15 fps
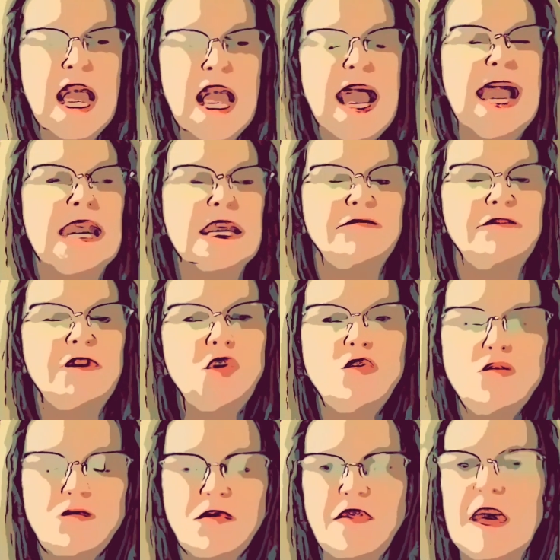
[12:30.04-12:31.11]
And if you
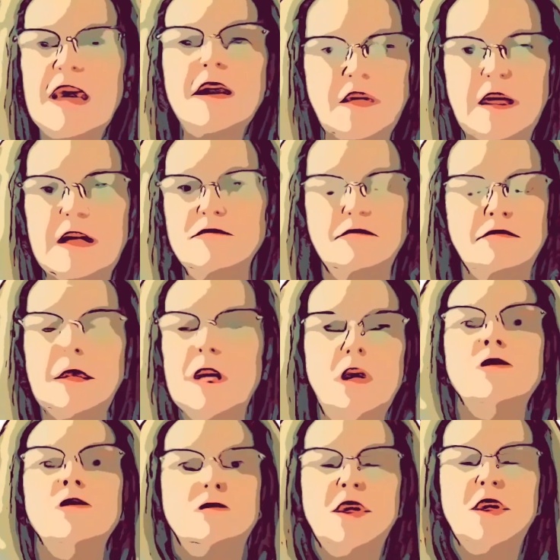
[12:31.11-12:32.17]
think that, you
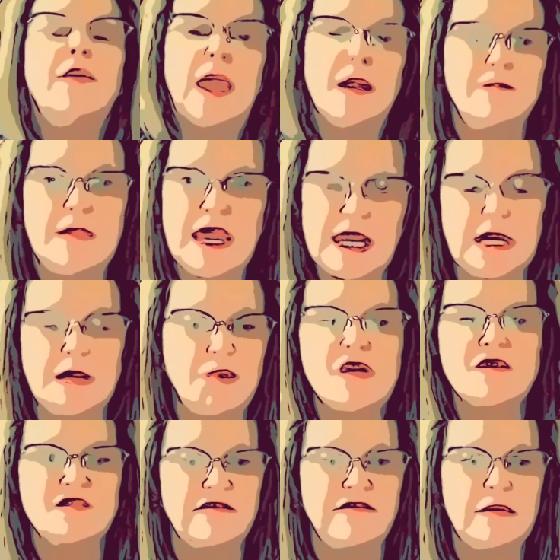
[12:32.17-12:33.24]
know, you can't make any
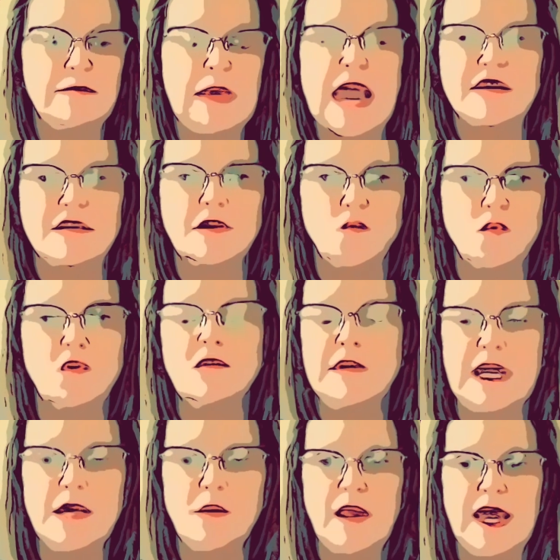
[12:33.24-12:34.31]
positive impact in the world
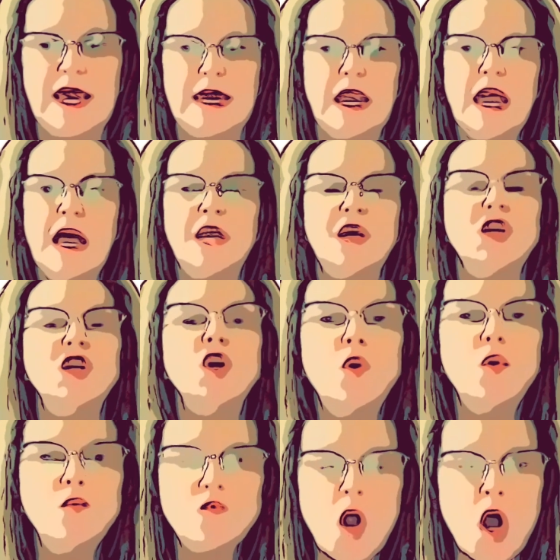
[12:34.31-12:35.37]
anyway,
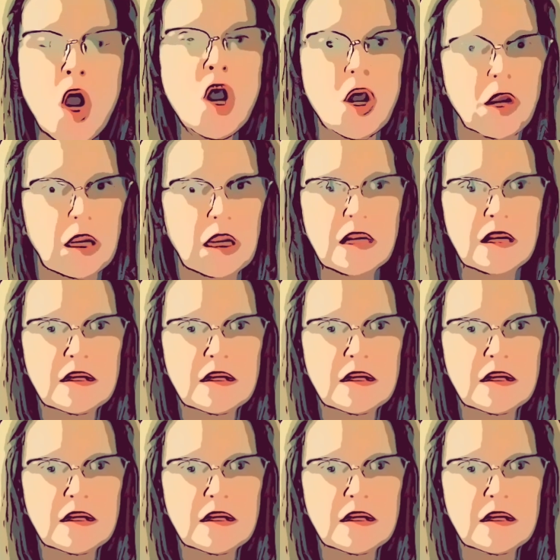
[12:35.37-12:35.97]
you're wrong.